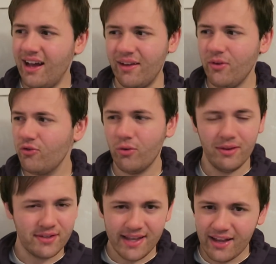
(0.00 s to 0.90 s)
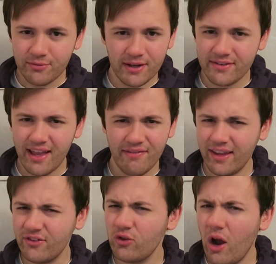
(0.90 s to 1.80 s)
I'm not sure what the stats were today. I
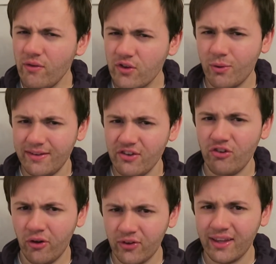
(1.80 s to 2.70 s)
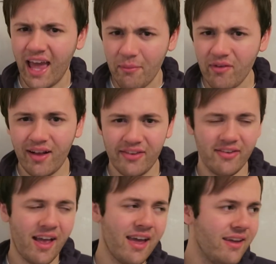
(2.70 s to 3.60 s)
think it's over 20 shots again we've had
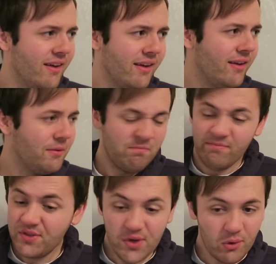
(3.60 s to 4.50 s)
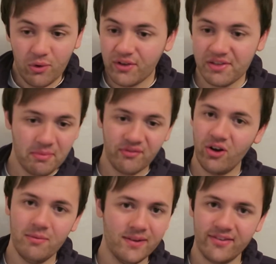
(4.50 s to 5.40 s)
today. Top quality
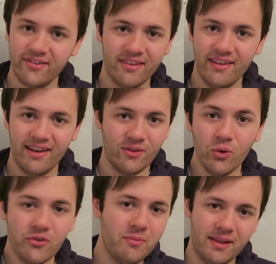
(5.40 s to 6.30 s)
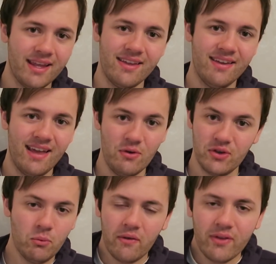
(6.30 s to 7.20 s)
performance. And ultimately, it
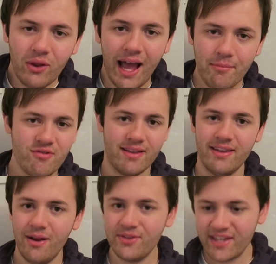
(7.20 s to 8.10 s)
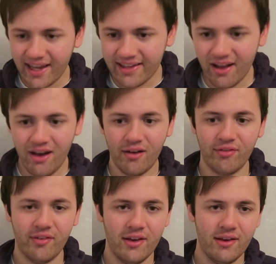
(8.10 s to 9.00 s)
was a 1-0 hammering. You know, second
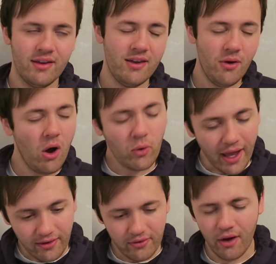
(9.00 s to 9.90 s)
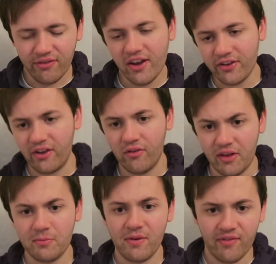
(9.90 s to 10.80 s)
half. You know, okay, you know, first half,
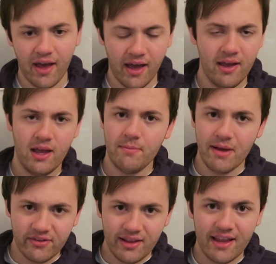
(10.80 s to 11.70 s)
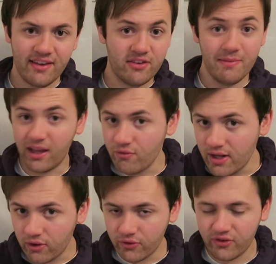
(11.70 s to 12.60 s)
let's be fair. Meslier's had to make a
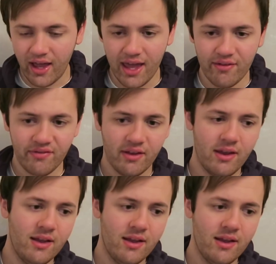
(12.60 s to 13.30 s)
really good save.